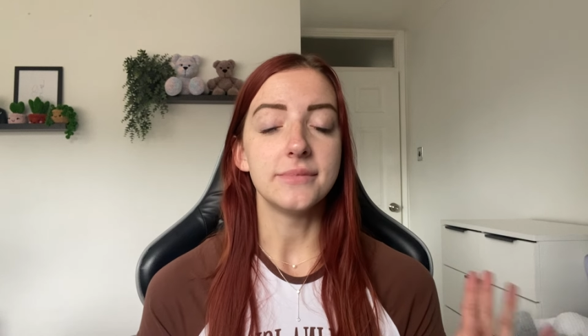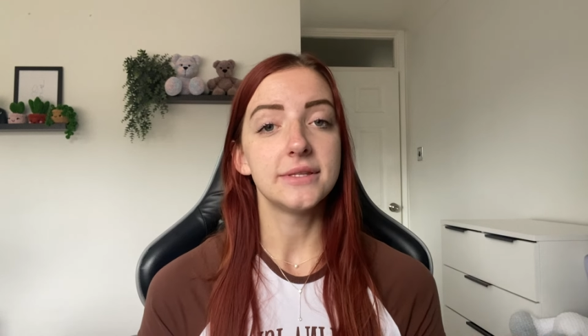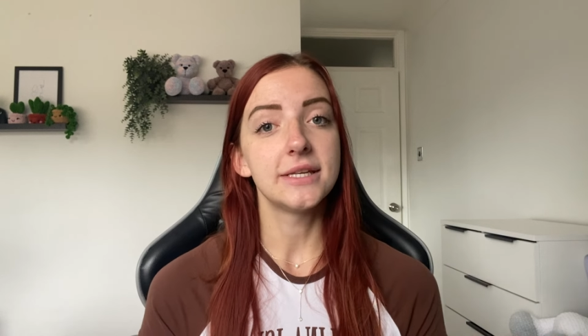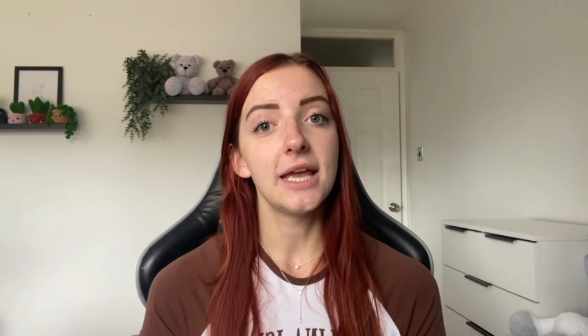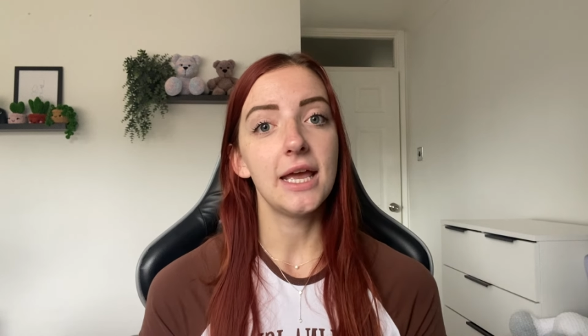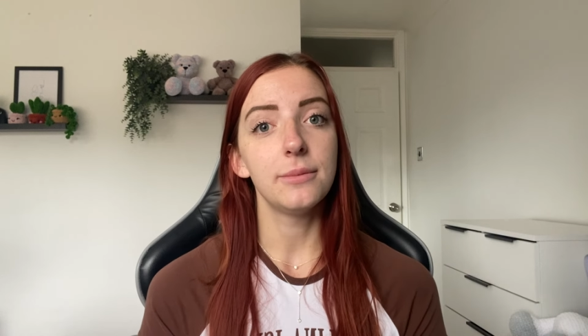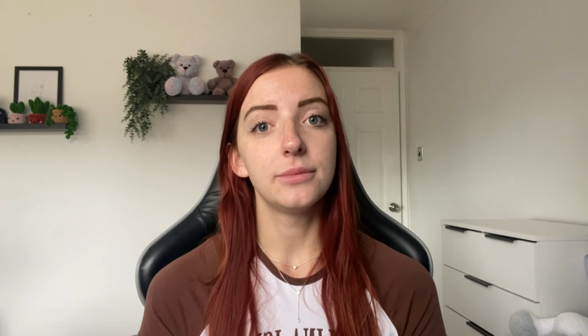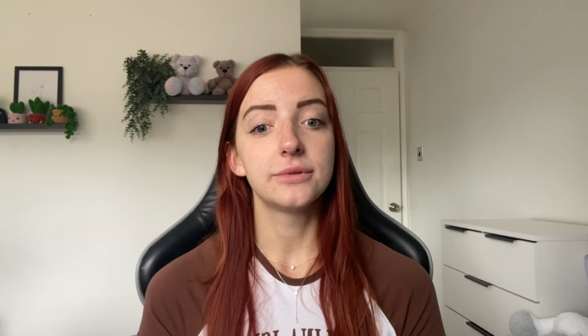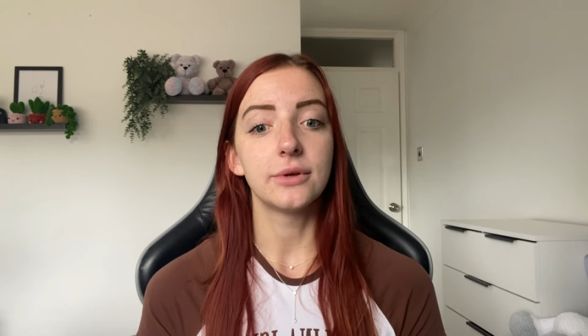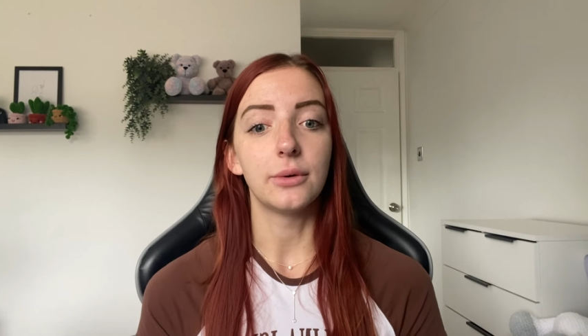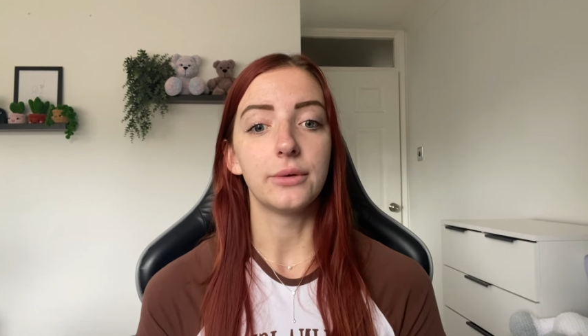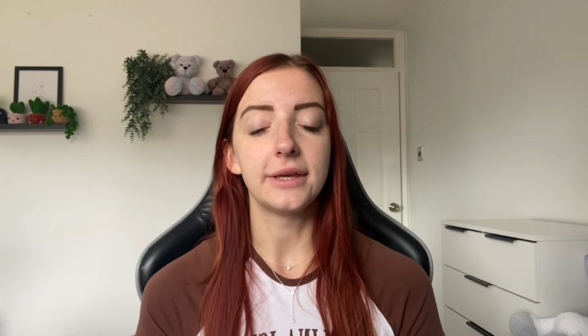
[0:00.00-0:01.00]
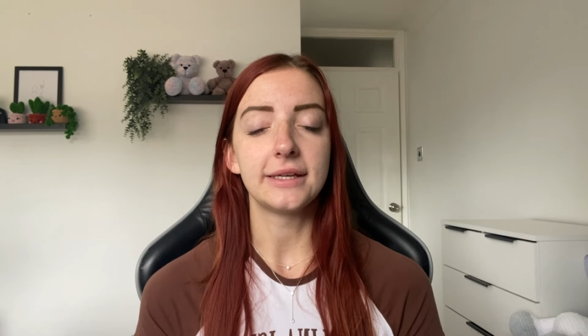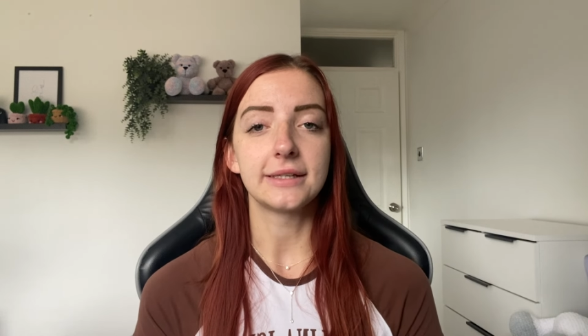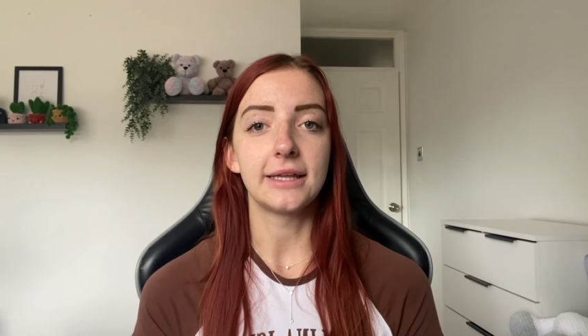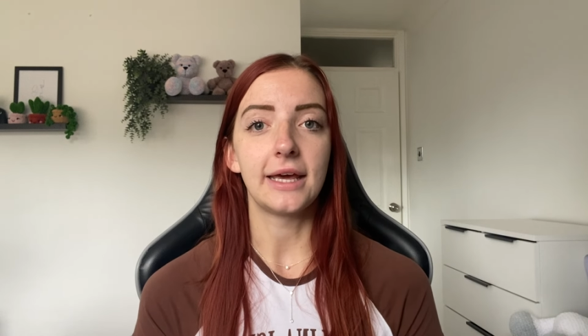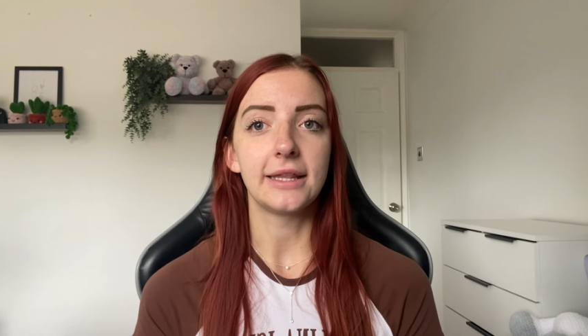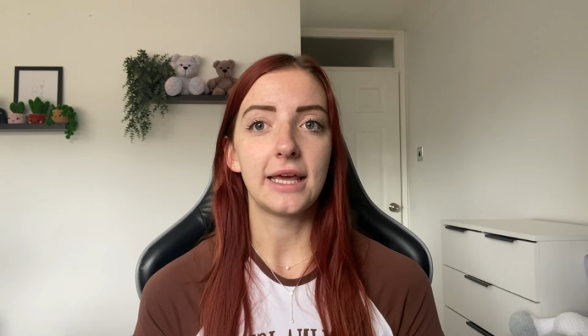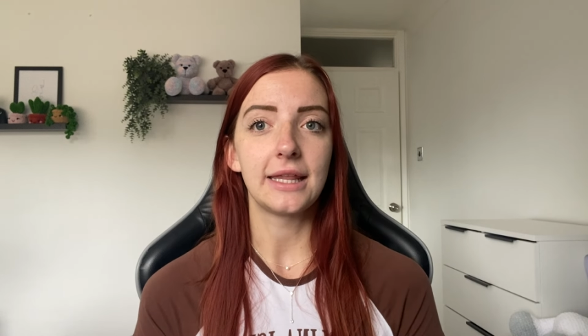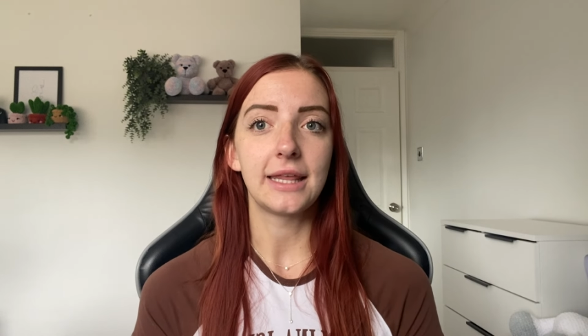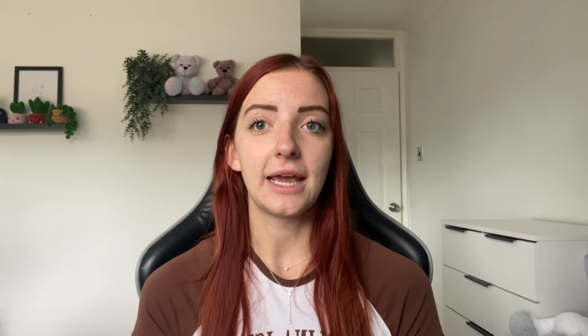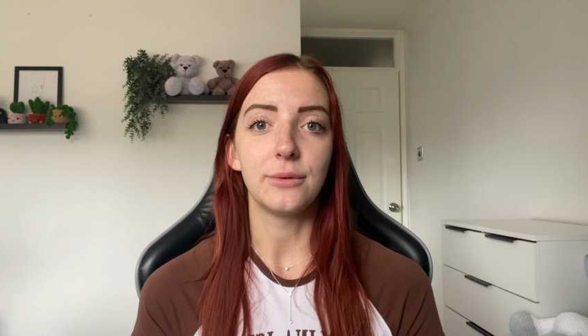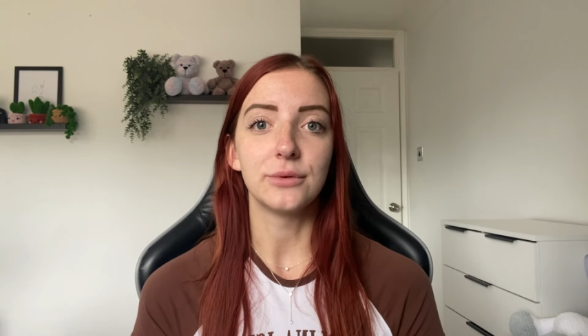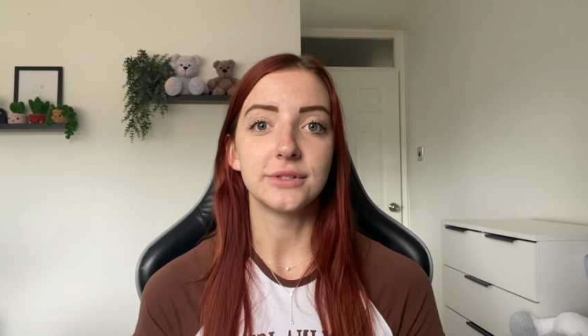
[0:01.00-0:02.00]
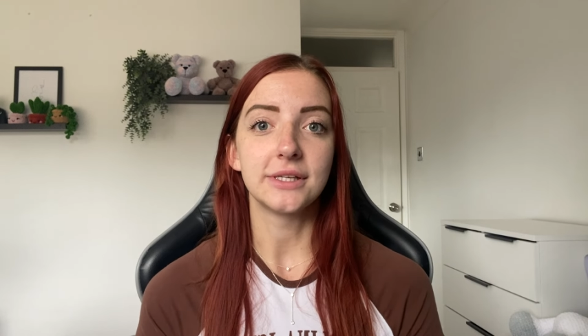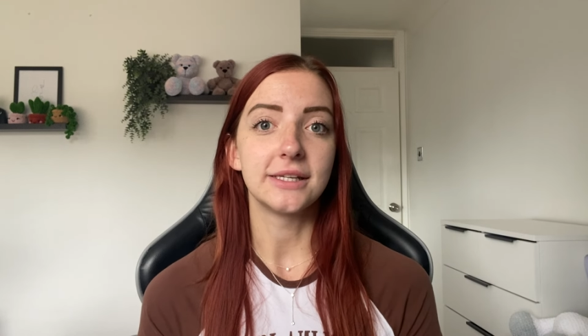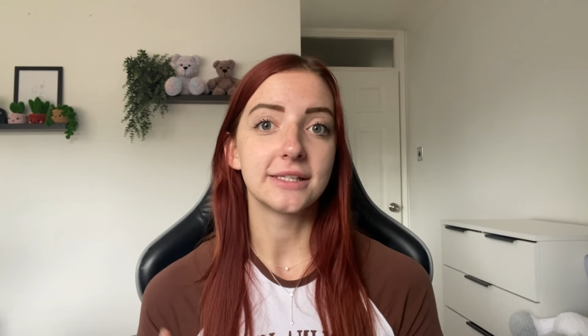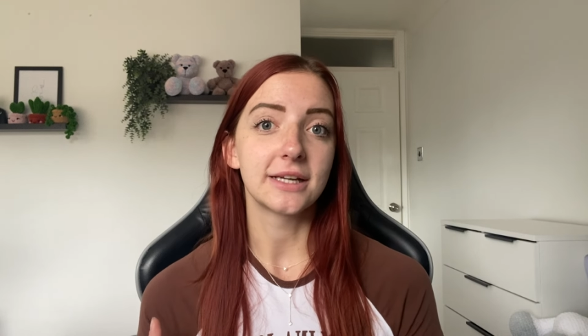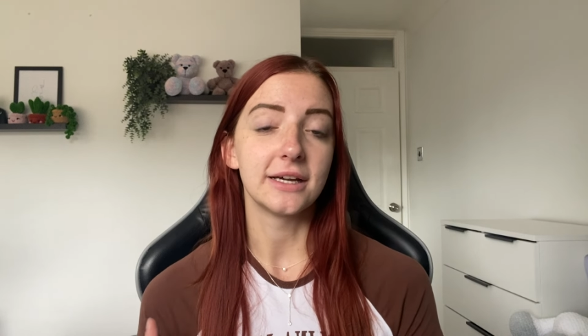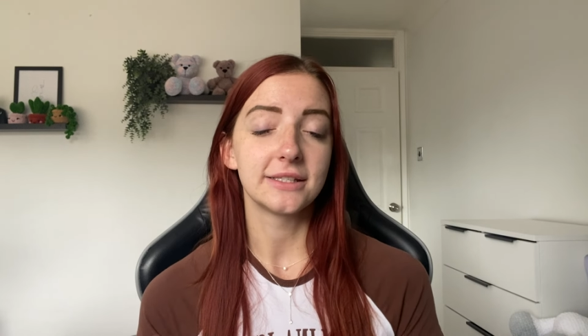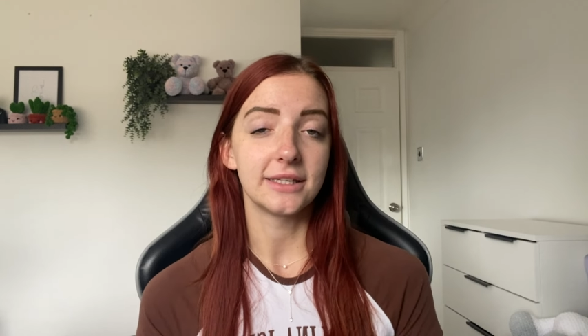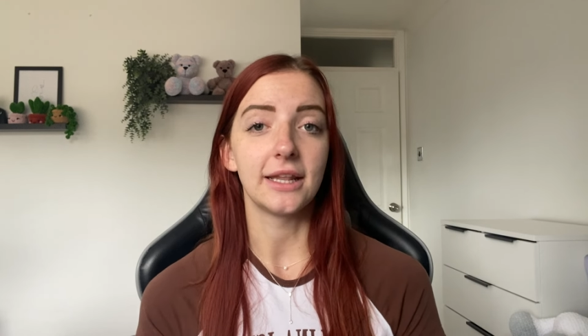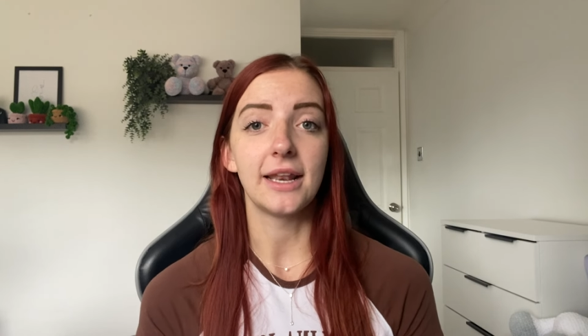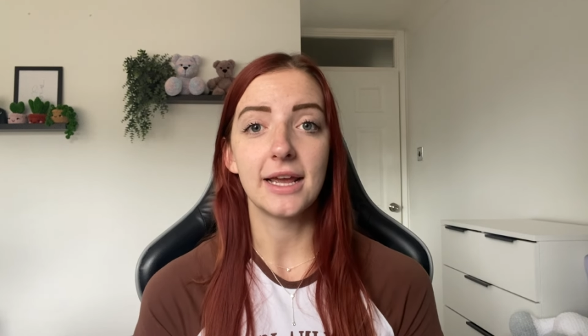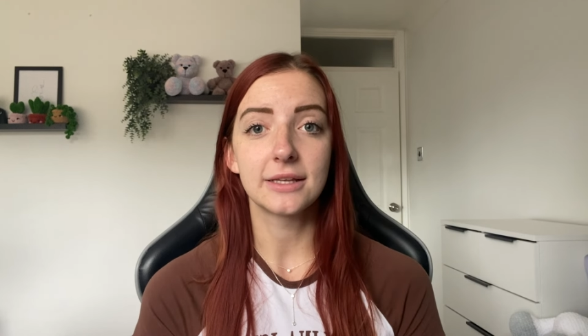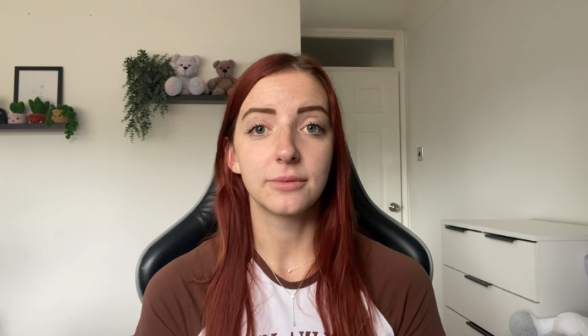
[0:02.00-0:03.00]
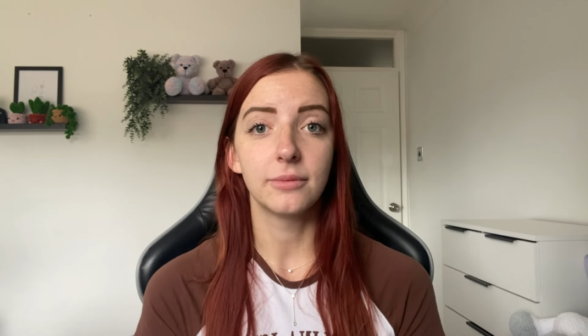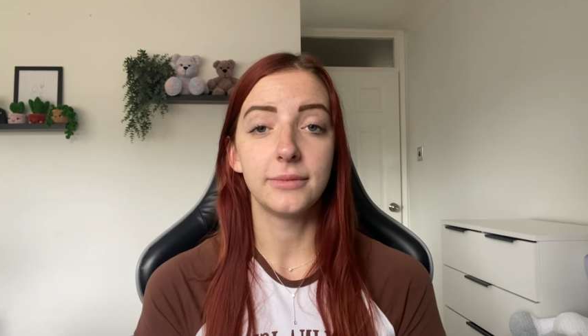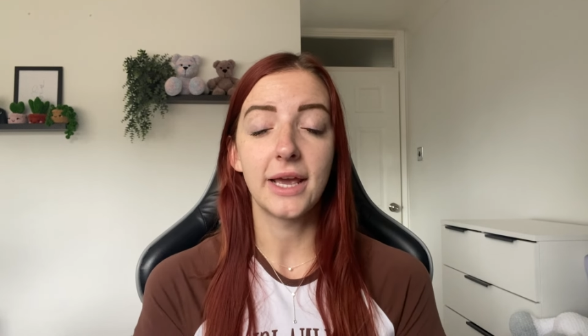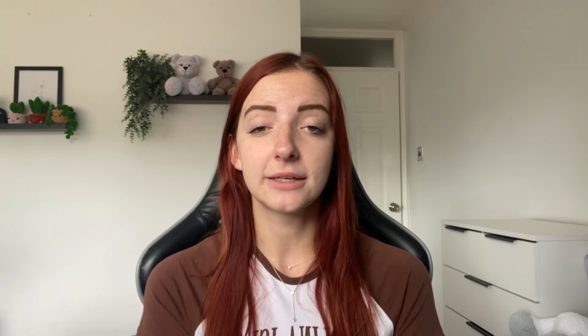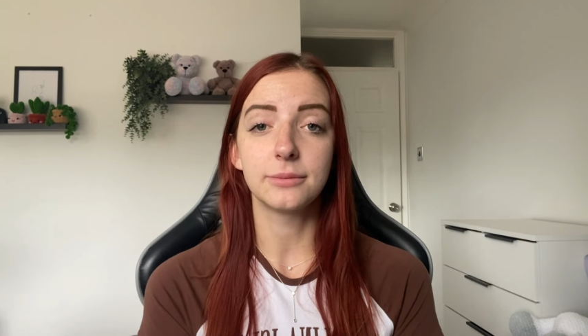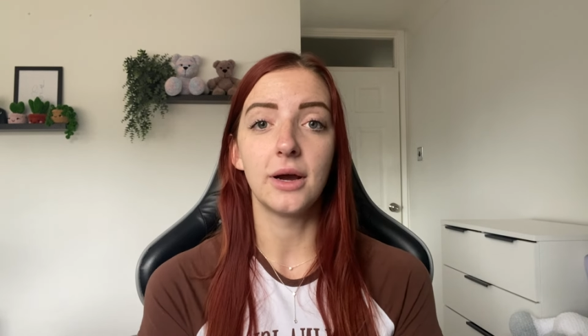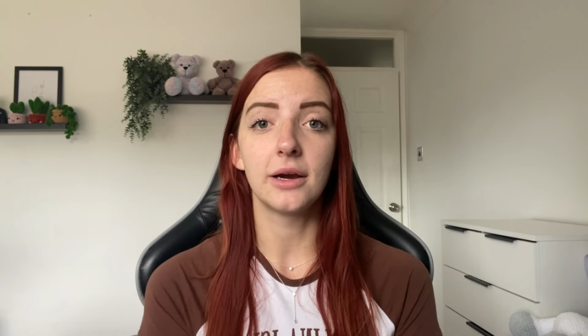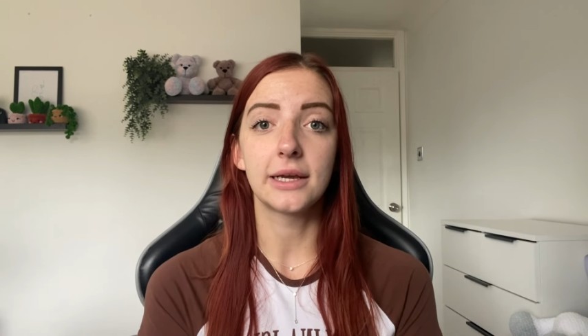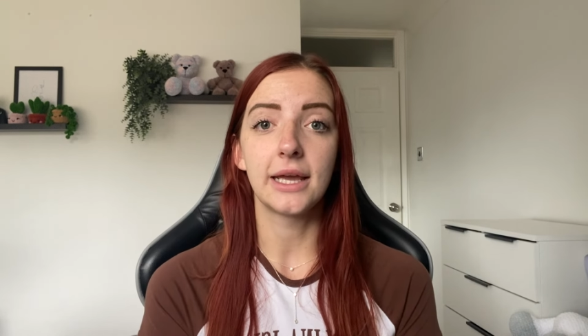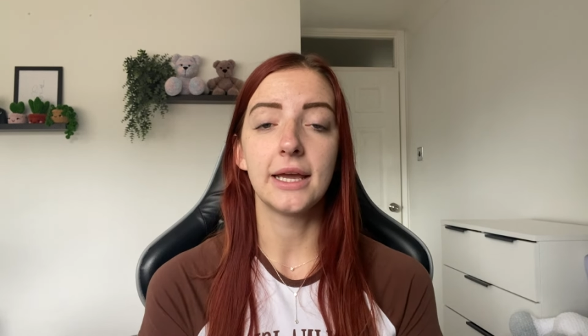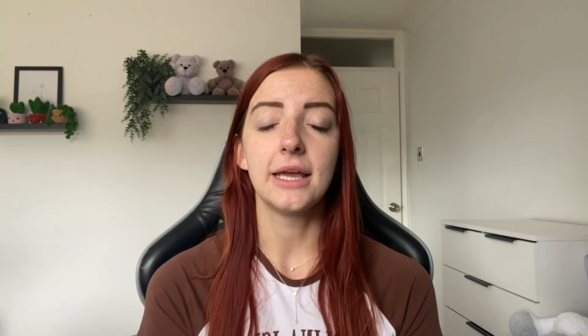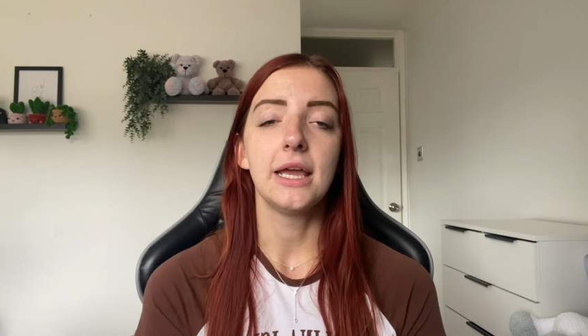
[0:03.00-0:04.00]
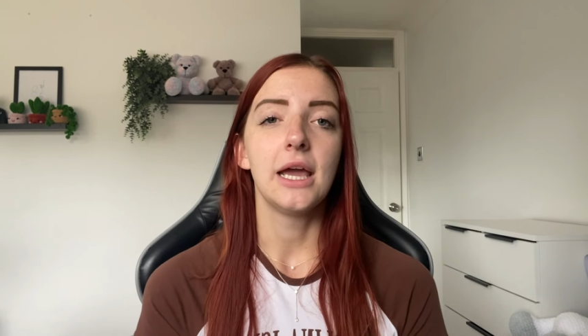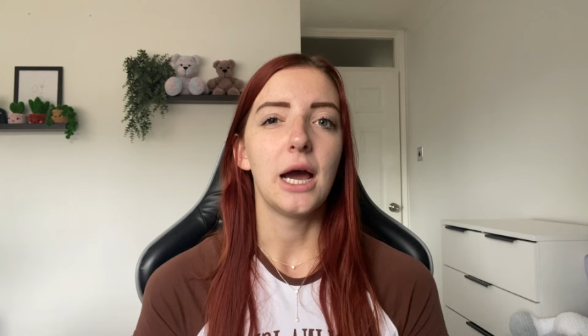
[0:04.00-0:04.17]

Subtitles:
tips or things like that that they want to discuss in the next market,